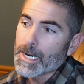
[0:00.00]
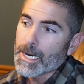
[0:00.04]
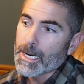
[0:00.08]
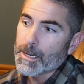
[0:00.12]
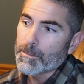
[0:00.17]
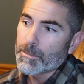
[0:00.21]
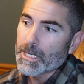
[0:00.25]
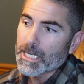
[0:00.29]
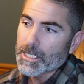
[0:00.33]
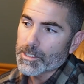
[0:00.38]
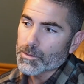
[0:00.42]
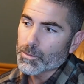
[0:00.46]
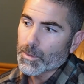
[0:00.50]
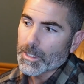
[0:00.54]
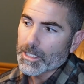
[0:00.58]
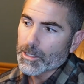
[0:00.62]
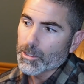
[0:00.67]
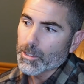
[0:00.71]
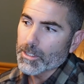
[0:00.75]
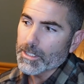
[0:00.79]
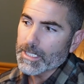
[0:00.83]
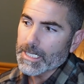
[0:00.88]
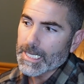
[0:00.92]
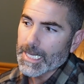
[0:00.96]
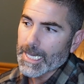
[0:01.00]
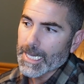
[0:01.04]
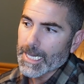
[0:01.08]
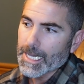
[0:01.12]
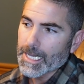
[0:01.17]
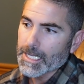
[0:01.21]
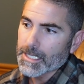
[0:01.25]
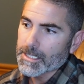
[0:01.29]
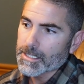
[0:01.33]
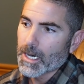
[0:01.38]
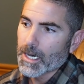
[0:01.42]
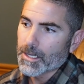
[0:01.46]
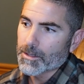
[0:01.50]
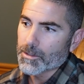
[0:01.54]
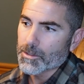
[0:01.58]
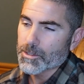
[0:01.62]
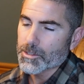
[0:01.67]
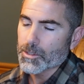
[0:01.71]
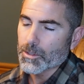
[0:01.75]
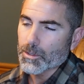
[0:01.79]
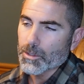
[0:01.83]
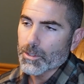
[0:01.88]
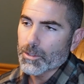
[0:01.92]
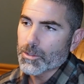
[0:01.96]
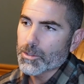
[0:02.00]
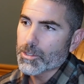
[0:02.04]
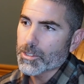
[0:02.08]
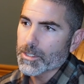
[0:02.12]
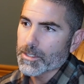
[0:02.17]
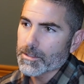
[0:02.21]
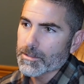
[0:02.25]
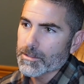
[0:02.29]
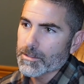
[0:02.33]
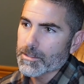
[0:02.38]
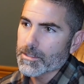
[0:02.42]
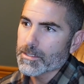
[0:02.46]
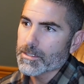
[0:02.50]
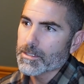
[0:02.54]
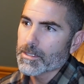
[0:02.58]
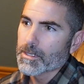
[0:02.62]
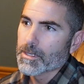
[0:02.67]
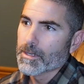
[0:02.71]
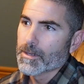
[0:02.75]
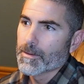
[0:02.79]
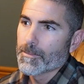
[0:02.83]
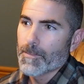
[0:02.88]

But as we look at other solutions,